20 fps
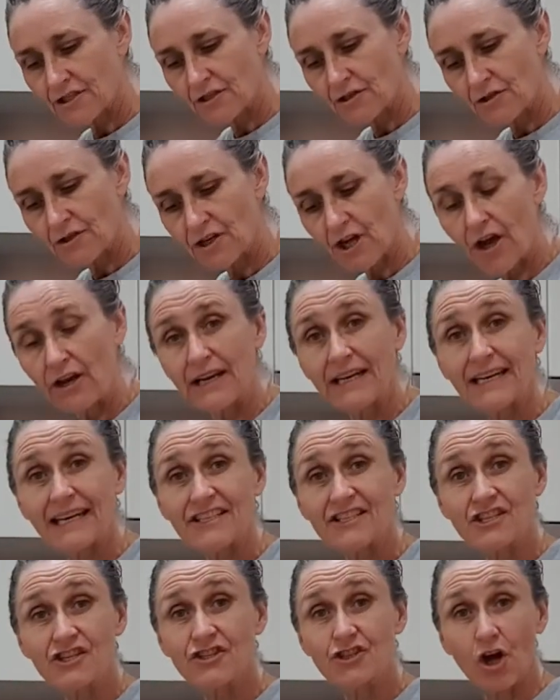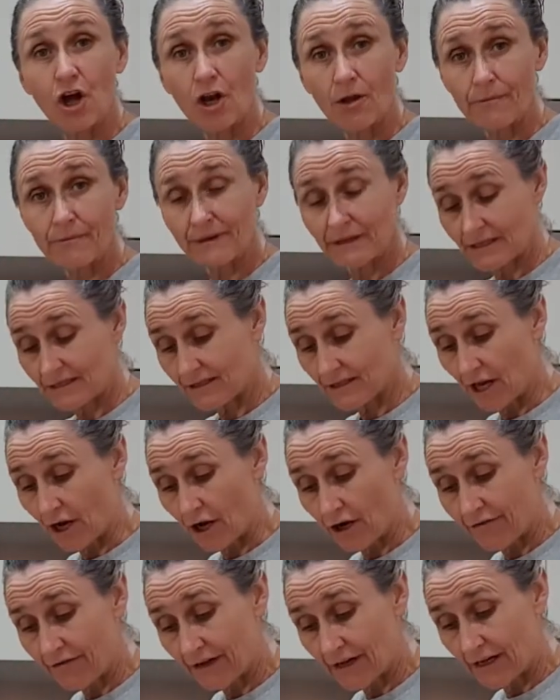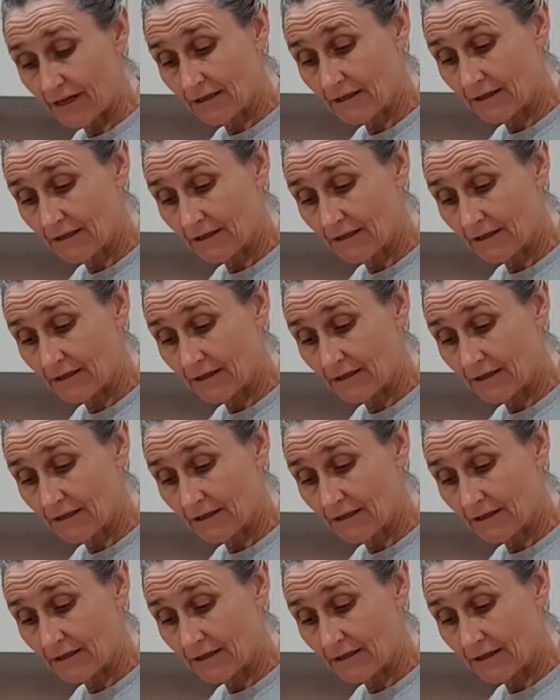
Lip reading: You only need to dollop this over.